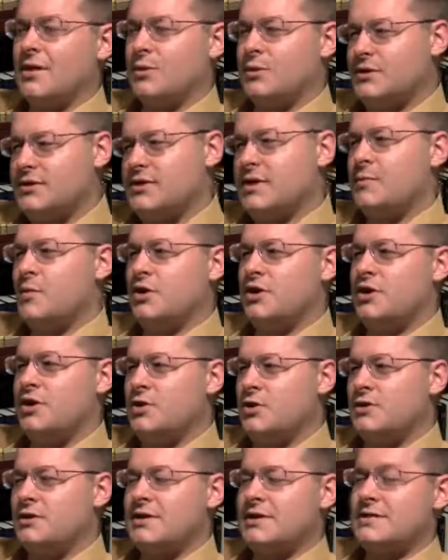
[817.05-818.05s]
When someone
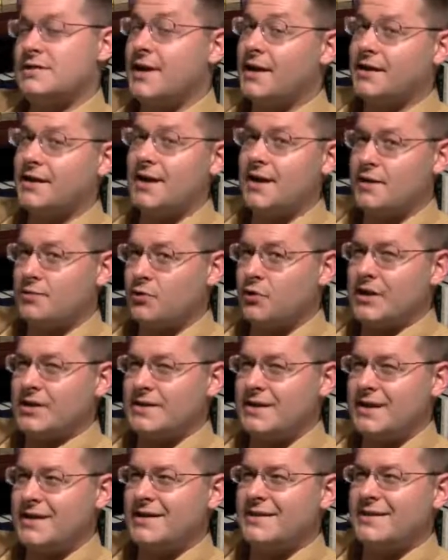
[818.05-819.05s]
uses that kind of
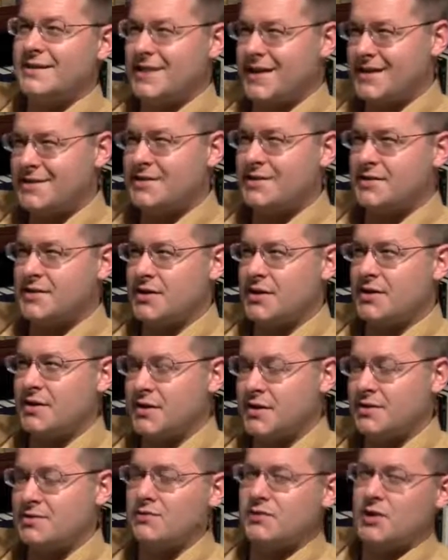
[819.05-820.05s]
reasoning, chances
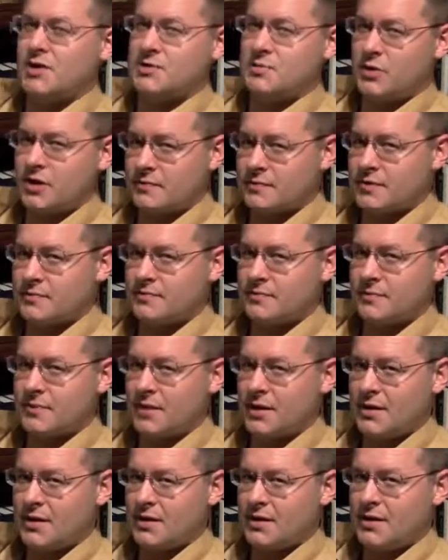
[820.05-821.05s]
are he's a false prophet.
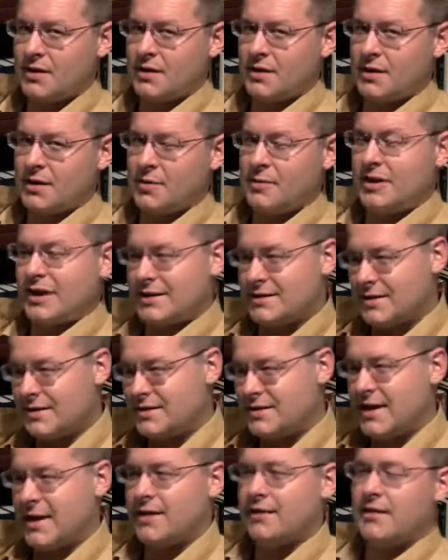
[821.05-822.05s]
But that's
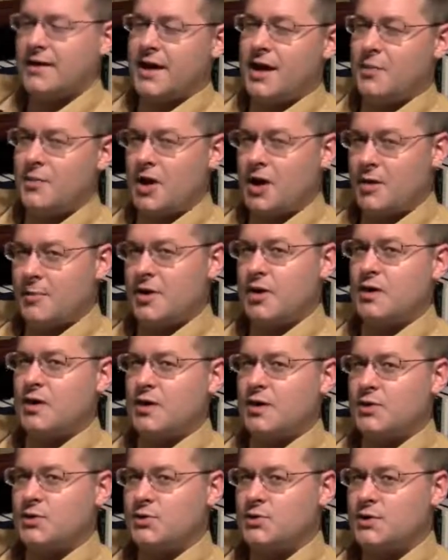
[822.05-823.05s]
exactly how Muhammad
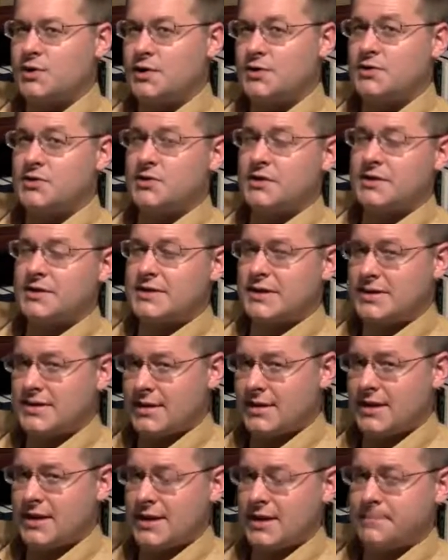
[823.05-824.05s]
argues in Surah
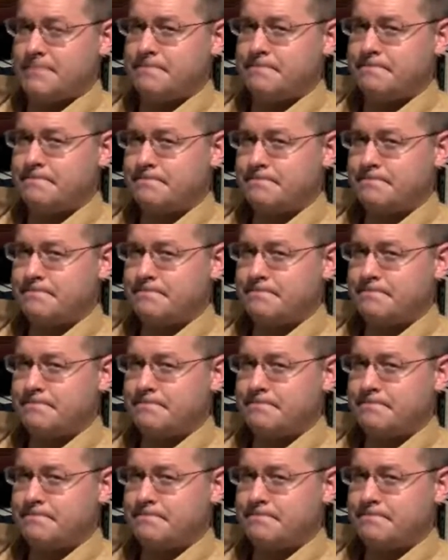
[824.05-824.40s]
69.